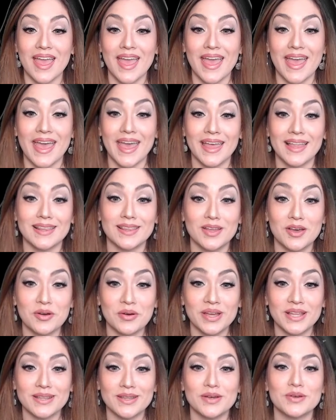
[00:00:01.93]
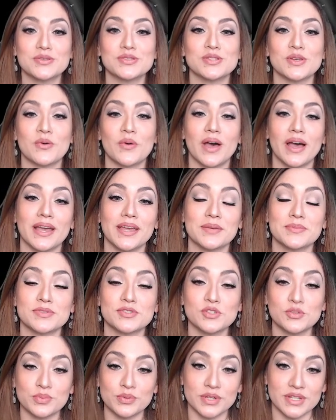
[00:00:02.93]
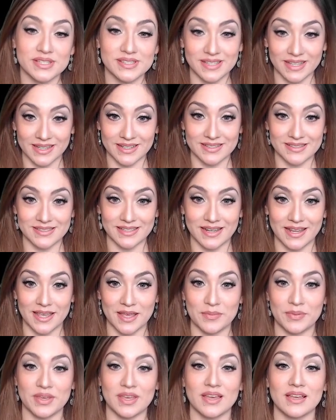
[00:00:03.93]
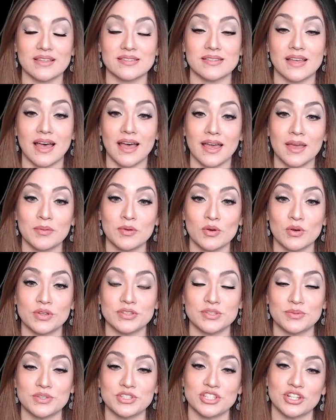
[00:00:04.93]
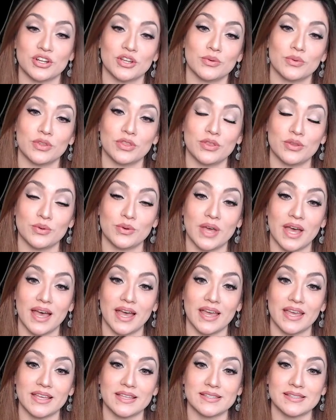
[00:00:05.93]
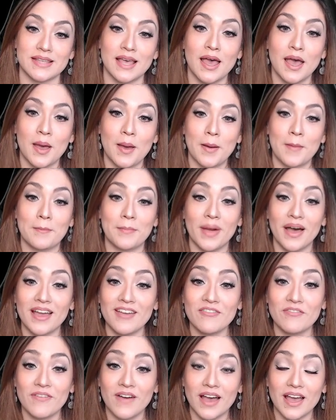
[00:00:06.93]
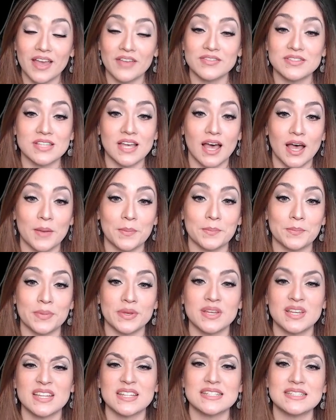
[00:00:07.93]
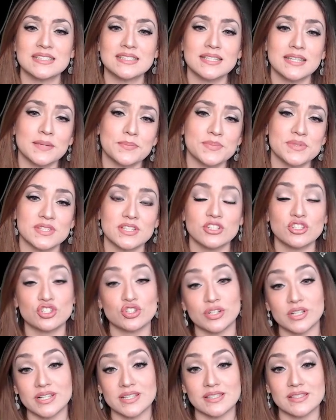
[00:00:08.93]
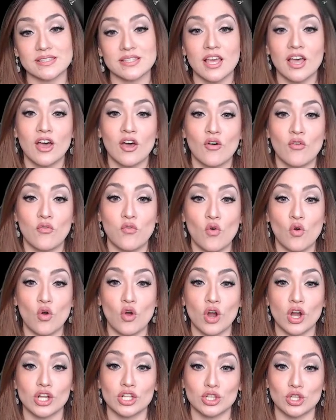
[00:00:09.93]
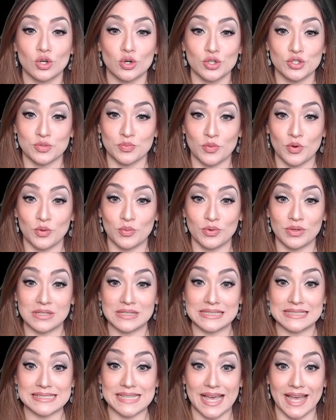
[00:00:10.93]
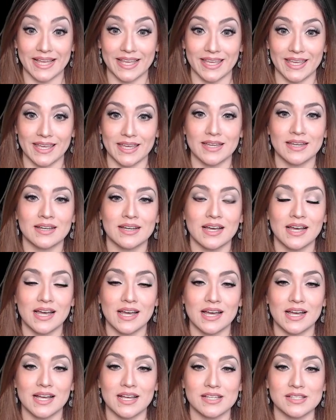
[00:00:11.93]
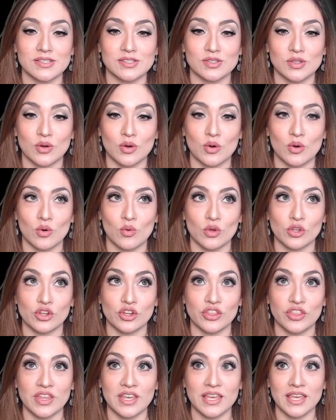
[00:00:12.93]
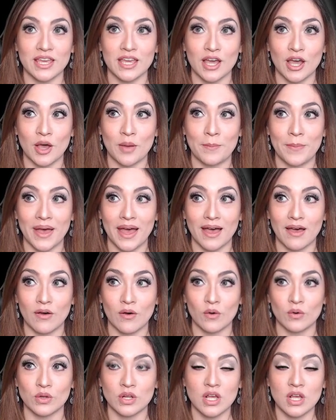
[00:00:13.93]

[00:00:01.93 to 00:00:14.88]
Hello. So I am super excited today because I'm going to be sharing with you guys my 5 top tips and tricks for Lord's Mobile attacking. So when you're thinking about